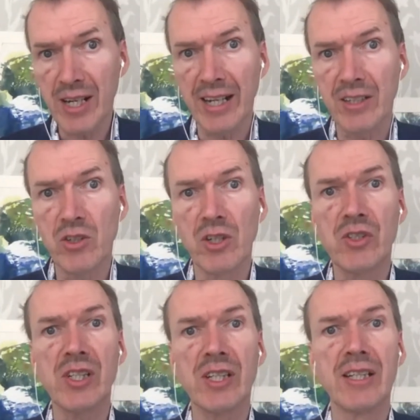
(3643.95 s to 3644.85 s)

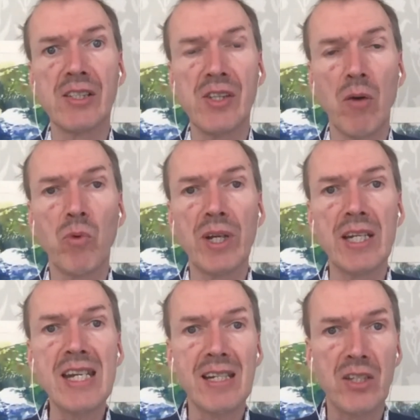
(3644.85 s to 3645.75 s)
actors is that we
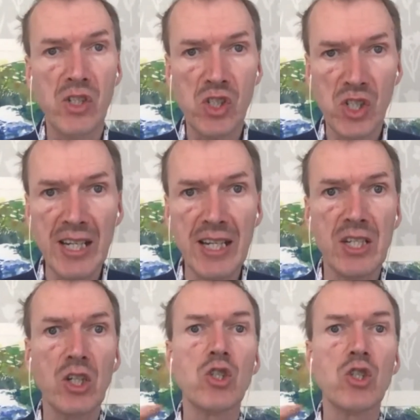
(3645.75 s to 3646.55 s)
need a state